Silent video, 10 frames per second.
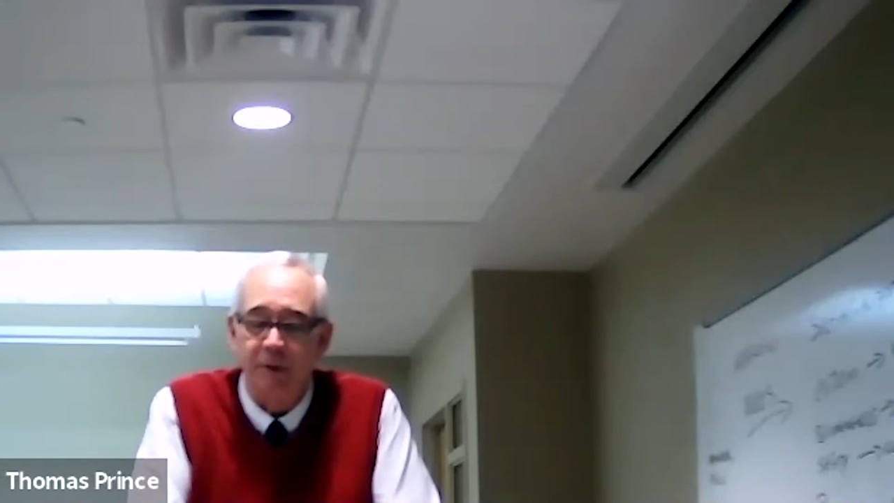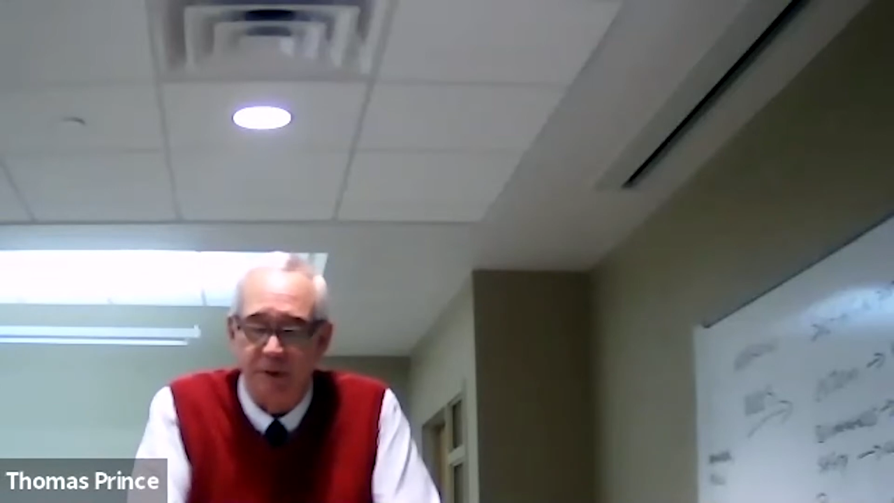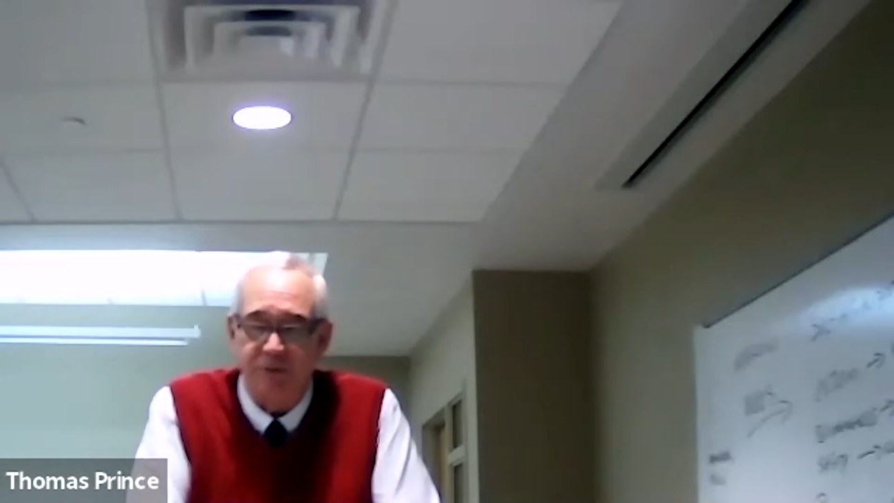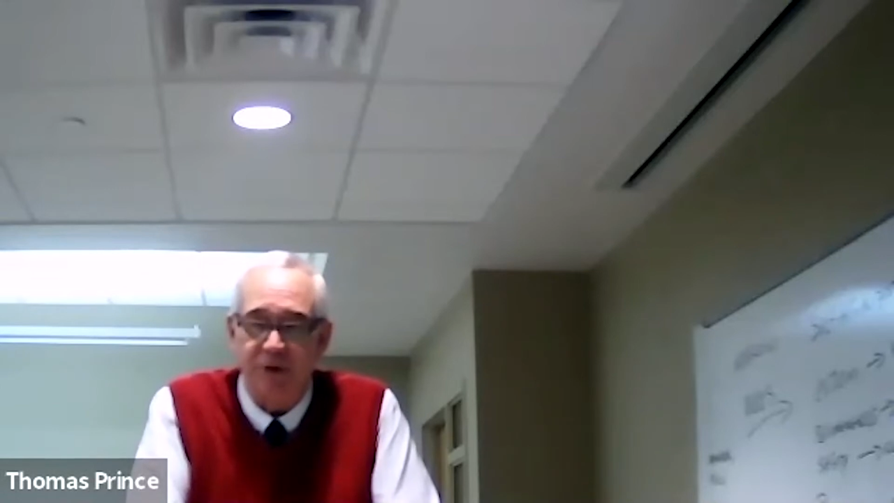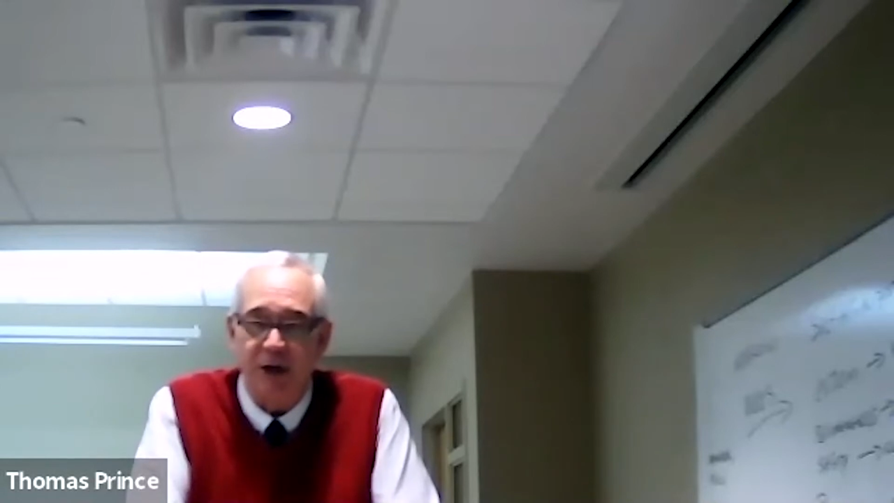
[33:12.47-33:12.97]

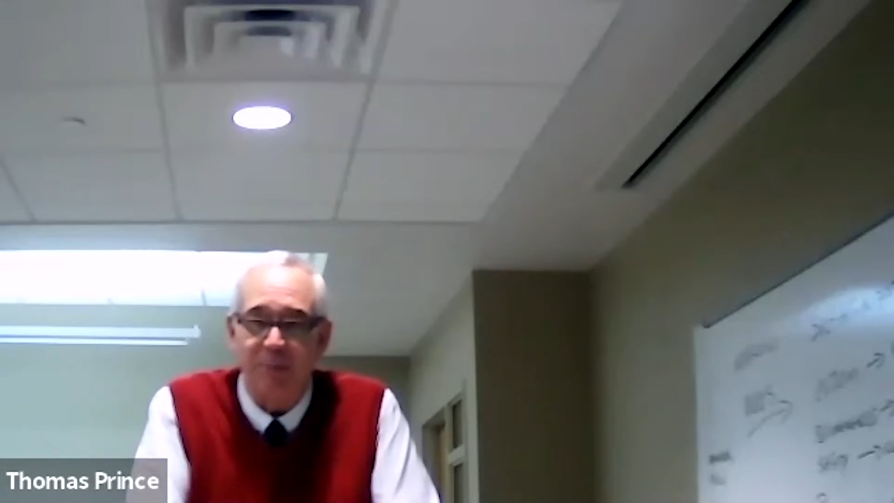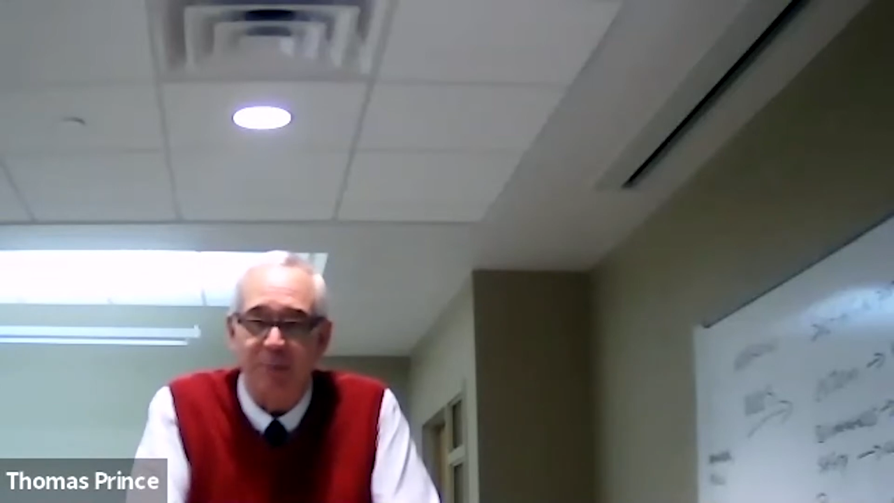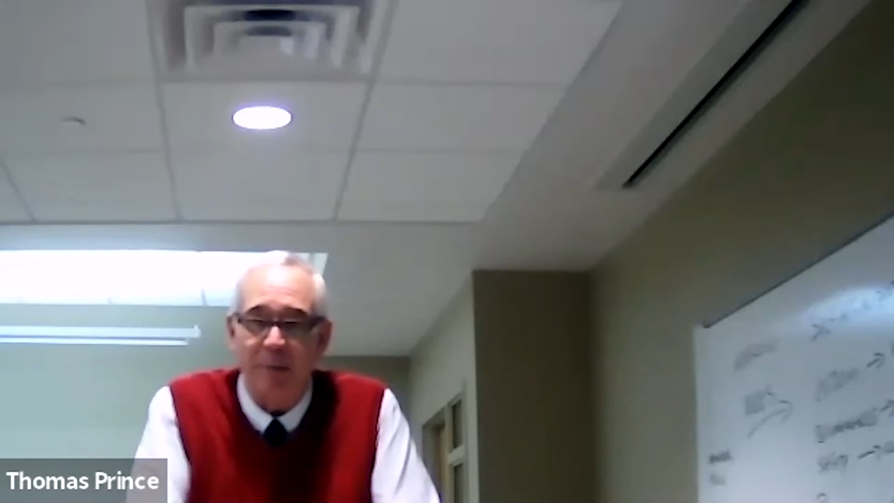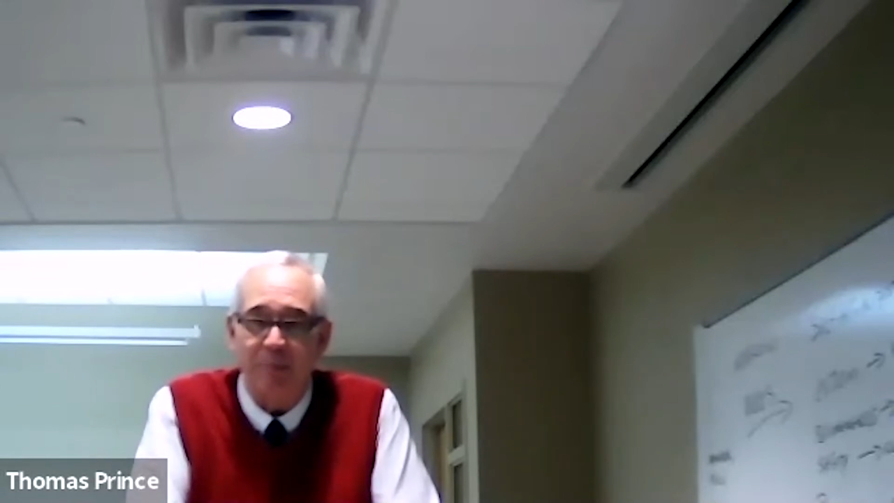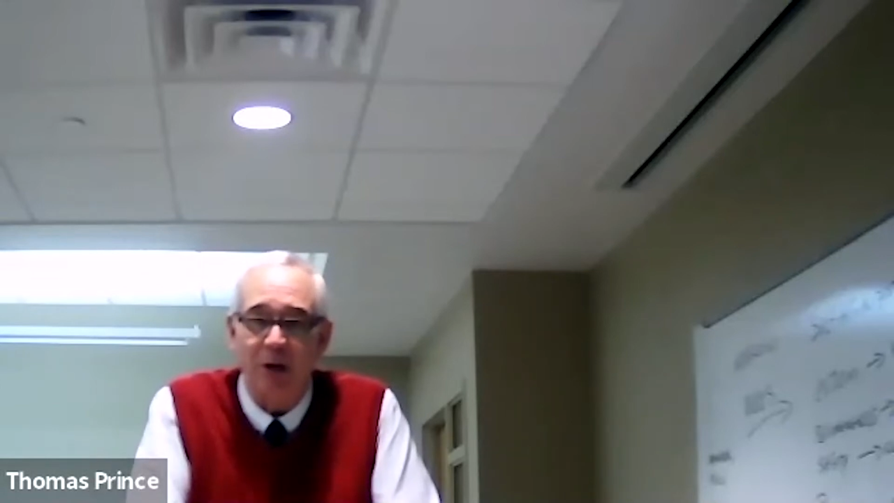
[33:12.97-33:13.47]
Let's talk
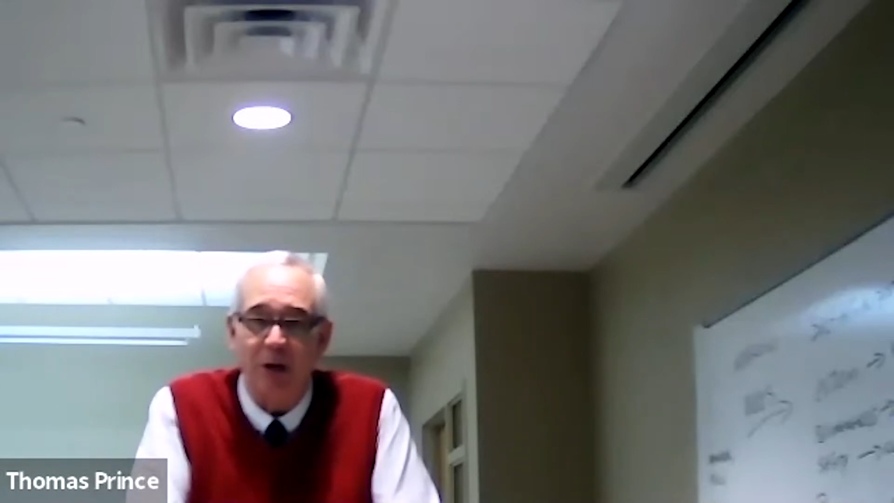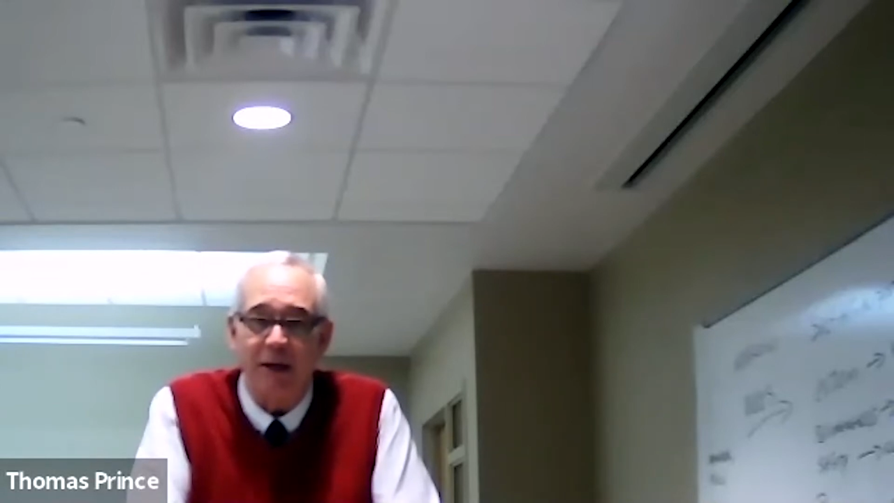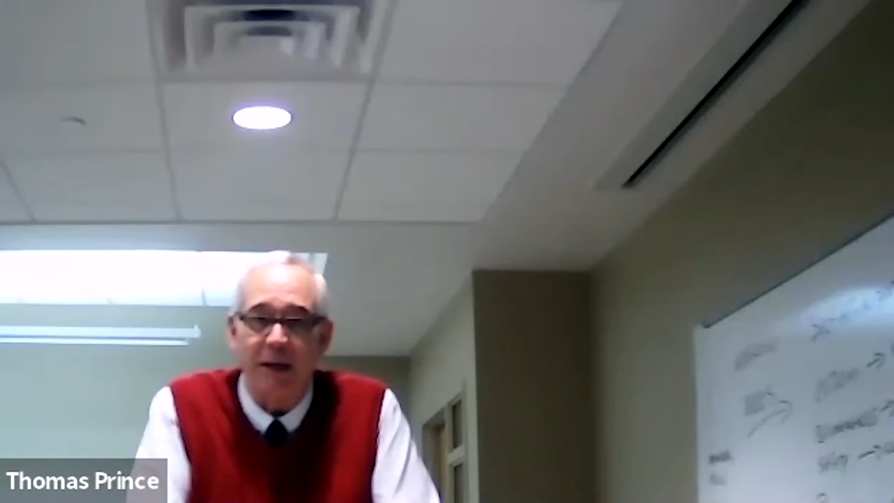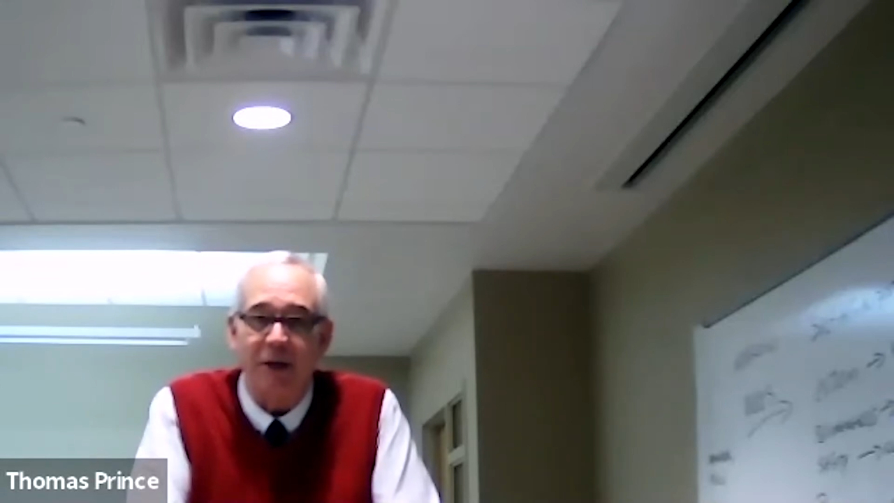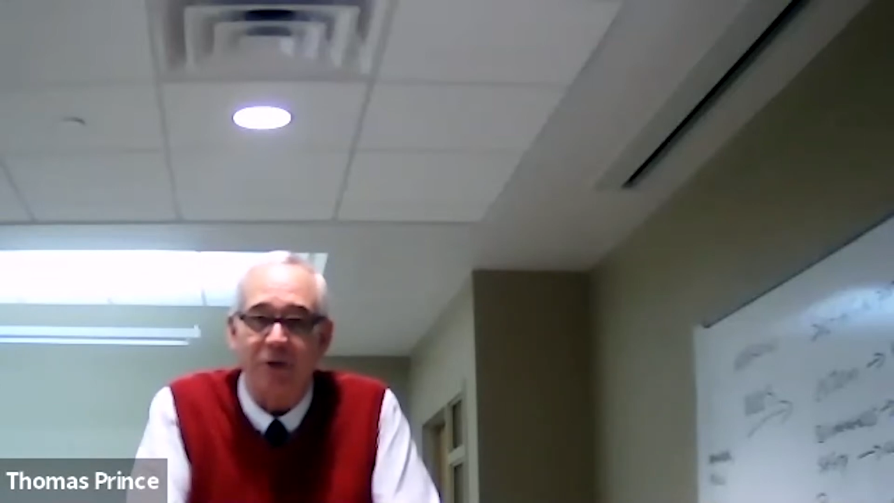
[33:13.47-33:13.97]
about
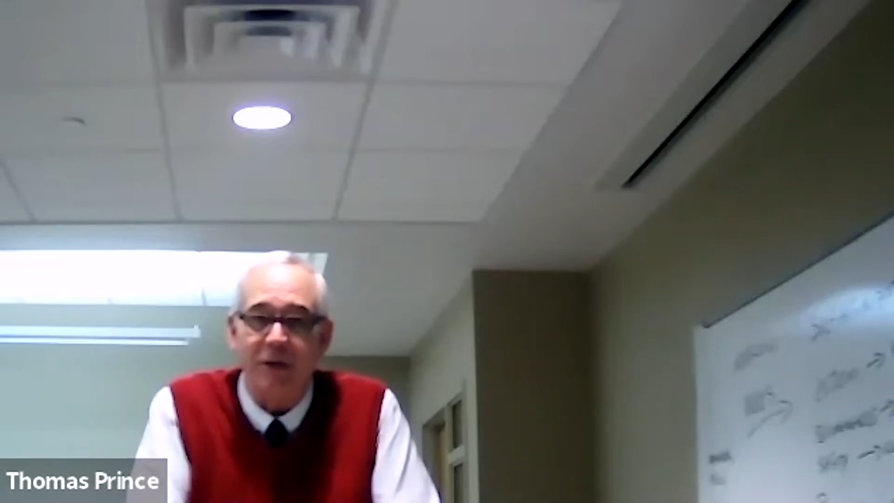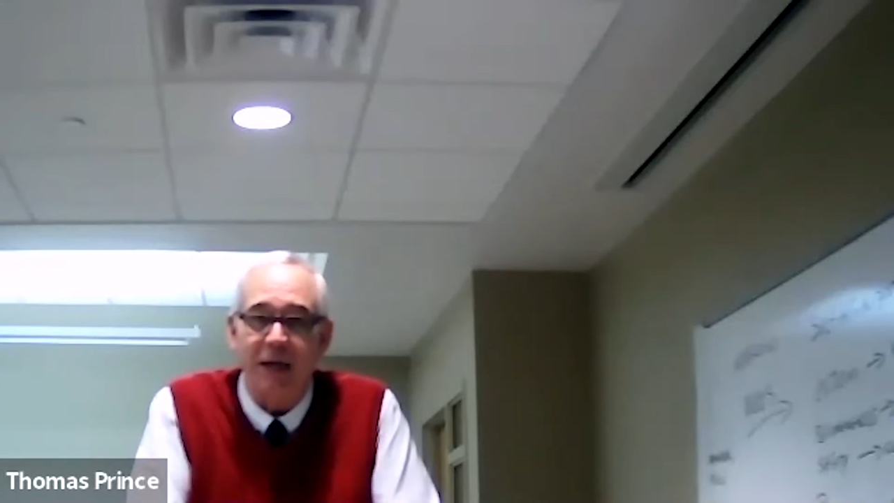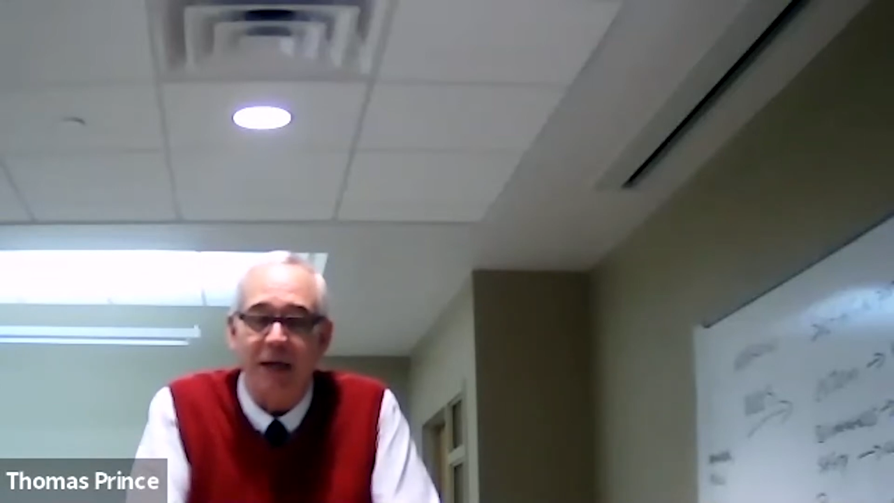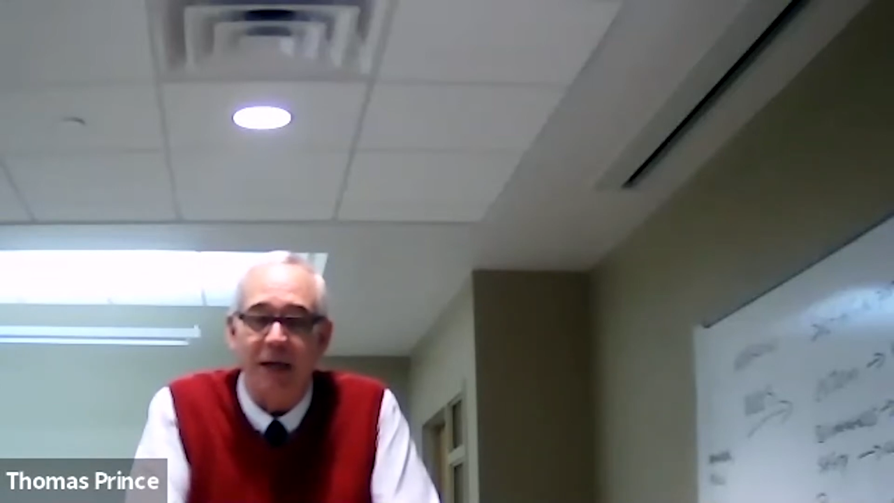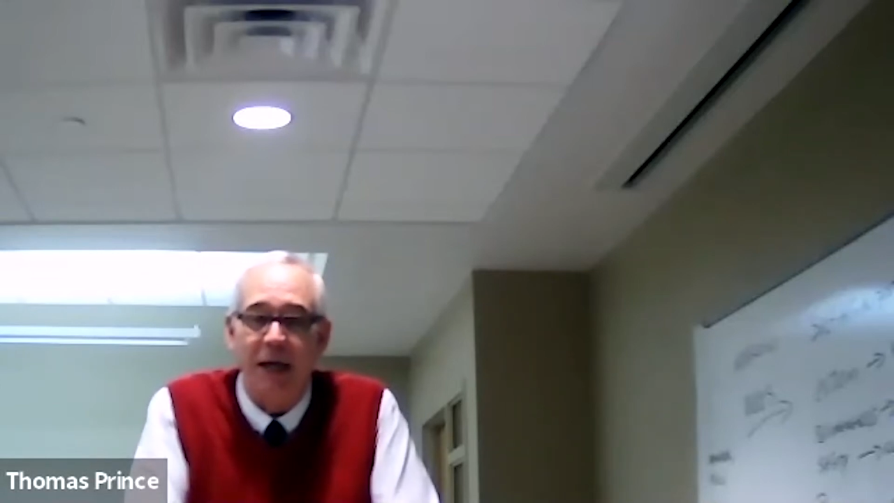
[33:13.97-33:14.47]
belongingness
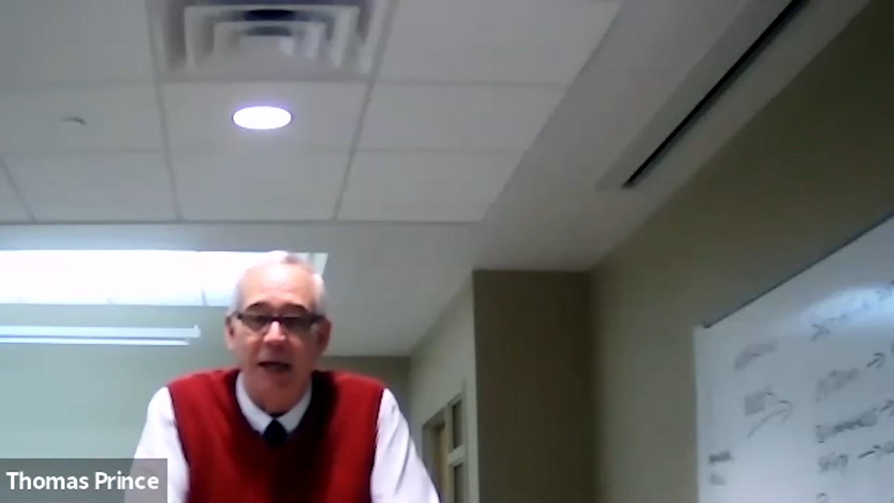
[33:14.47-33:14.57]
need.